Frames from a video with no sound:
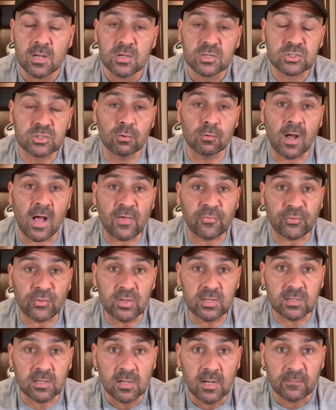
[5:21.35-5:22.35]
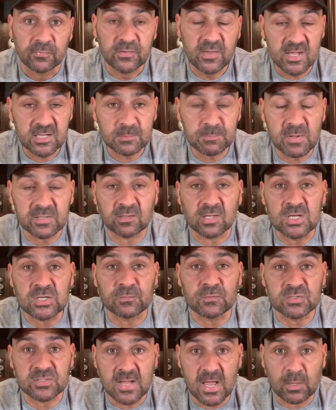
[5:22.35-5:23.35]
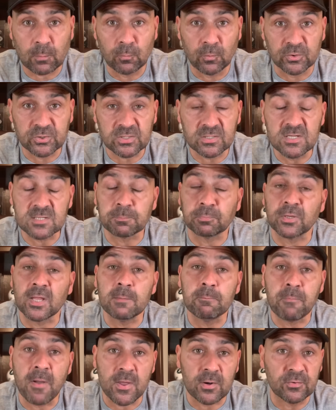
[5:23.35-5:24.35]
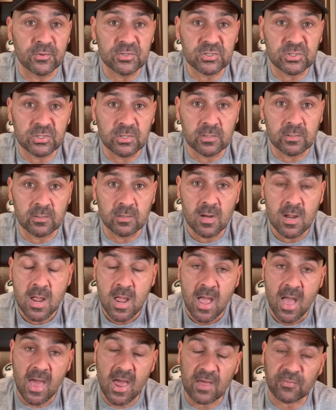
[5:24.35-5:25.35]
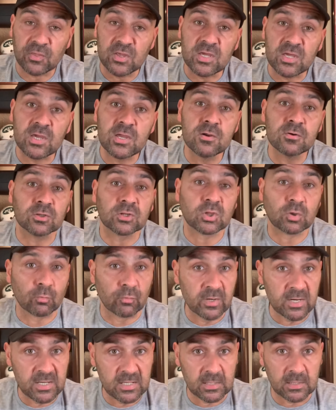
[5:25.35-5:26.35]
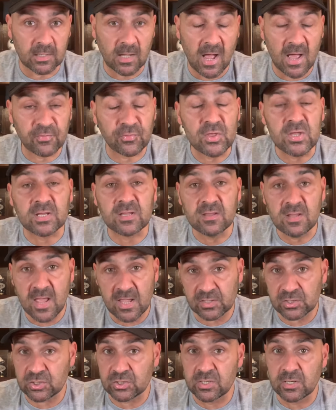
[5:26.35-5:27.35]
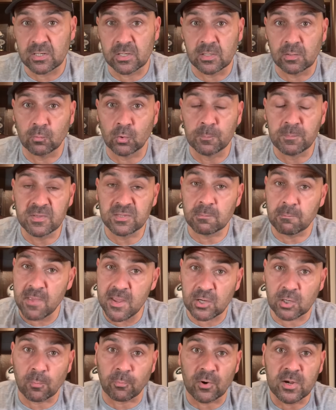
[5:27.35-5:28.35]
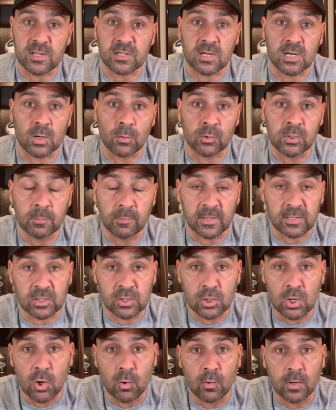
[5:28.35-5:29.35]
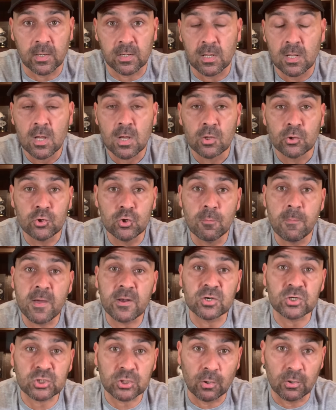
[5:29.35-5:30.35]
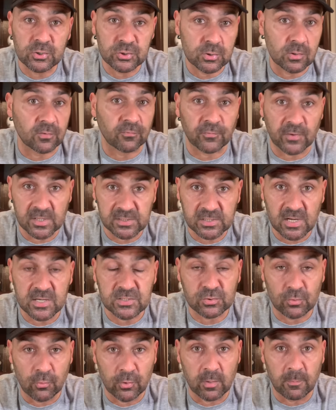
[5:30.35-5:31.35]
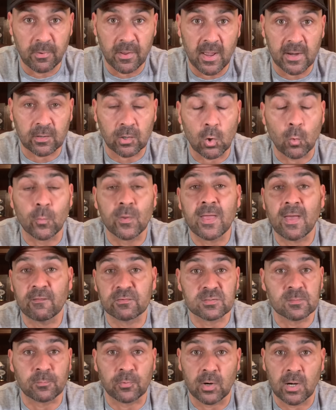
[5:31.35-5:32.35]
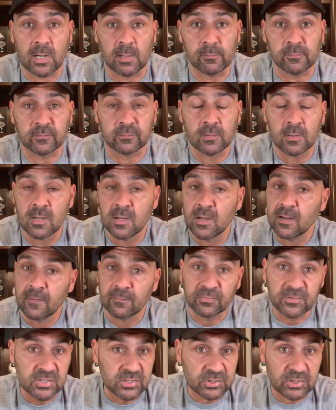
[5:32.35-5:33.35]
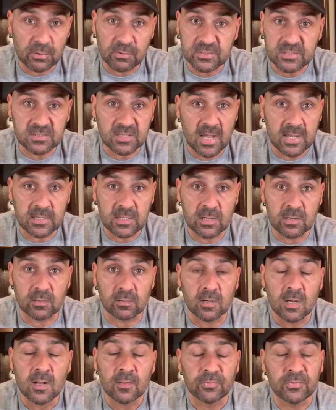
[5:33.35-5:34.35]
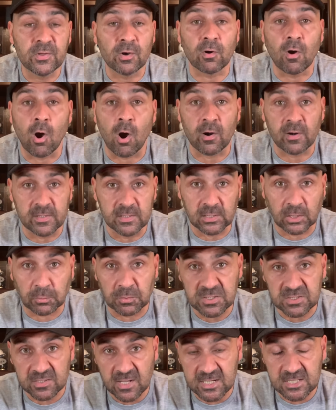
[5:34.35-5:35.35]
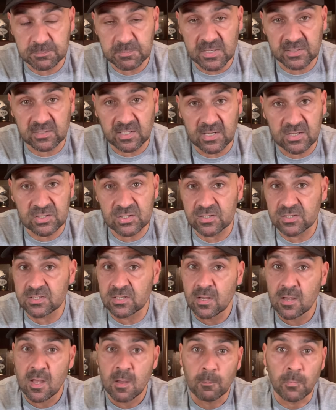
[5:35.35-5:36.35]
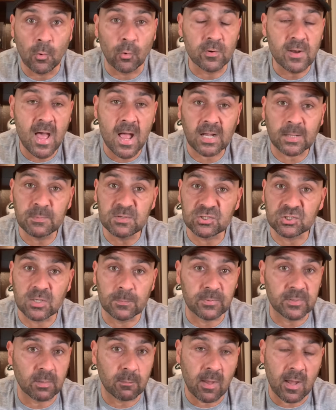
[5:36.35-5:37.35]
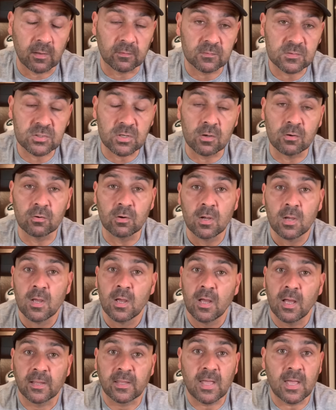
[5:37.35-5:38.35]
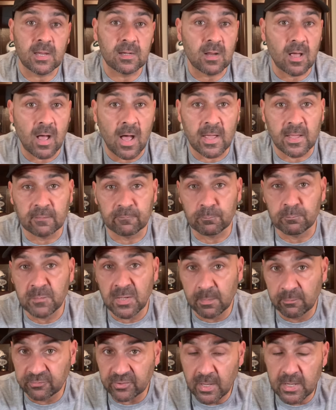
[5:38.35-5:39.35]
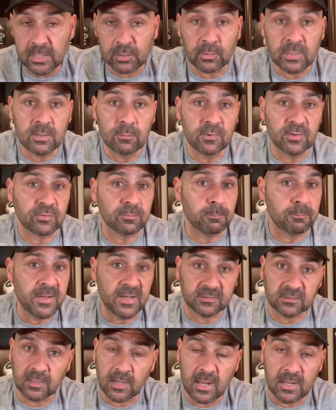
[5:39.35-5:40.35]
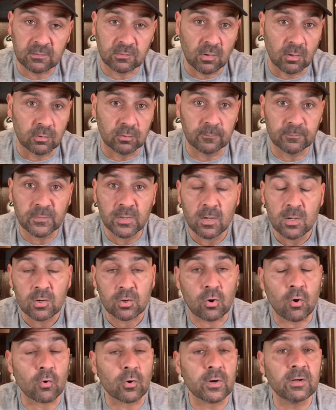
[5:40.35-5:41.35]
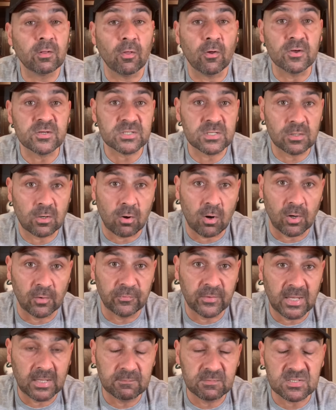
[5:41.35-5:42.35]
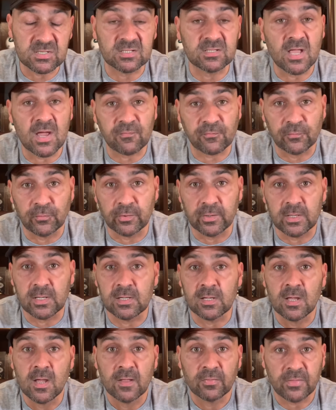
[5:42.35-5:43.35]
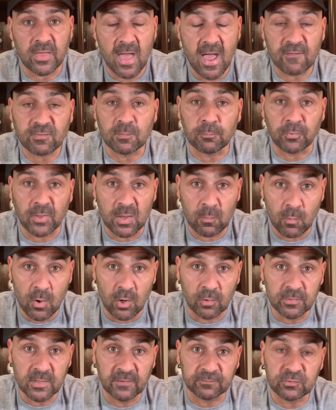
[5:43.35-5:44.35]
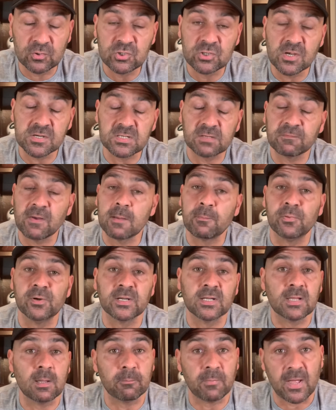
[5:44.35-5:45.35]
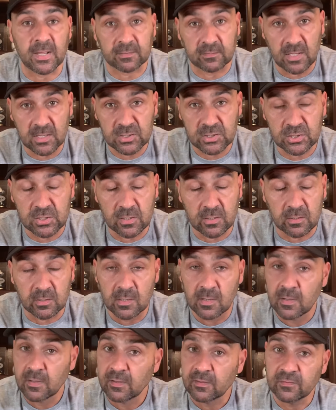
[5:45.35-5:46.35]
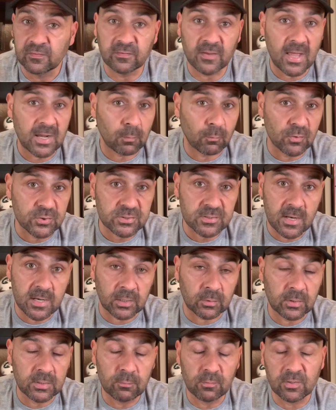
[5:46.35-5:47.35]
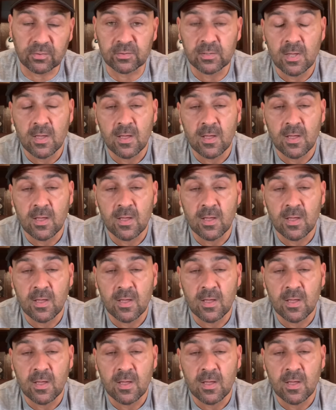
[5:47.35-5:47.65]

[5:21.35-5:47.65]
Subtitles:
So I think the expectation for Zach Wilson is play better this year, and I think year three, I think next year will be the make or break year where you're like, you know what? You better show us you're a franchise quarterback or we have some problems. This year isn't that year. There are increased expectations, but we're not going to be shipping him out. So again, Mims I agree with, Becton I don't. Corey Lawson and Carl Davis, definitely they have to play well enough to justify bringing them back next year. Zach Wilson I agree with.